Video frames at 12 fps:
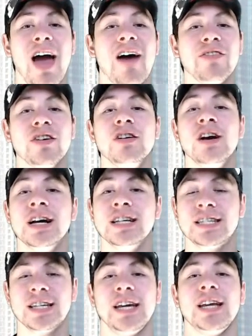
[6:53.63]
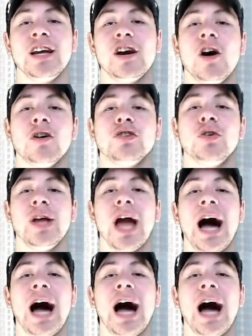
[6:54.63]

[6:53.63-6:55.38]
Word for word: ever seen in Call of Duty.